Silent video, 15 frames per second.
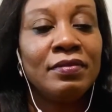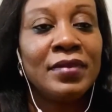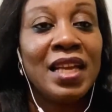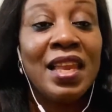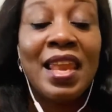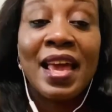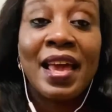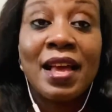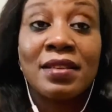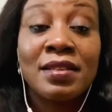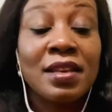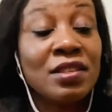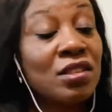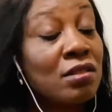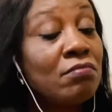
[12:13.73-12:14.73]
Like I
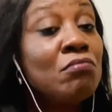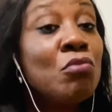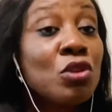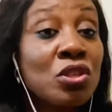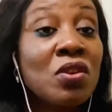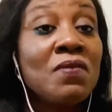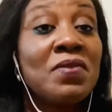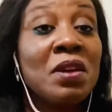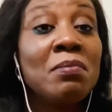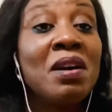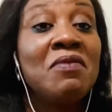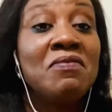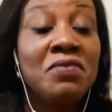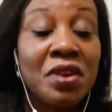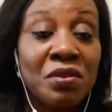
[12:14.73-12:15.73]
said, most of them are
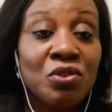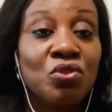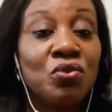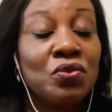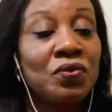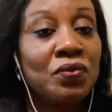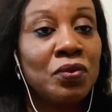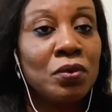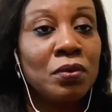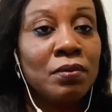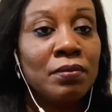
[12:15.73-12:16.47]
very truthful.